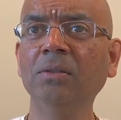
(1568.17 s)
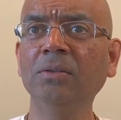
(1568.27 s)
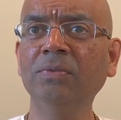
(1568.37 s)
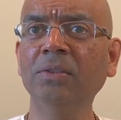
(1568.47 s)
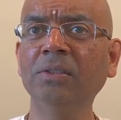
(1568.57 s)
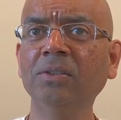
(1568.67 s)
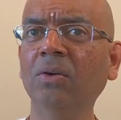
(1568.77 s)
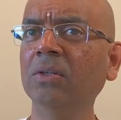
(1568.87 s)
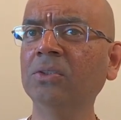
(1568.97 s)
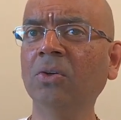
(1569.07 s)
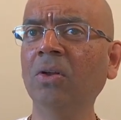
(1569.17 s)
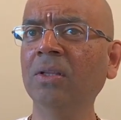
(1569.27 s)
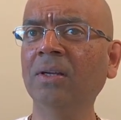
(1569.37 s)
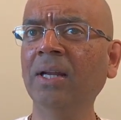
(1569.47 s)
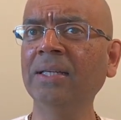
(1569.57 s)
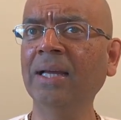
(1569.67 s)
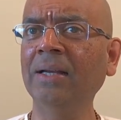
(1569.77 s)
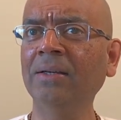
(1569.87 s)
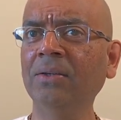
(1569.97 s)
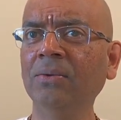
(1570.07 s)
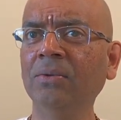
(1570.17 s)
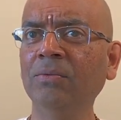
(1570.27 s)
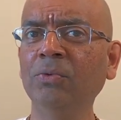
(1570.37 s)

It's all the right attitude.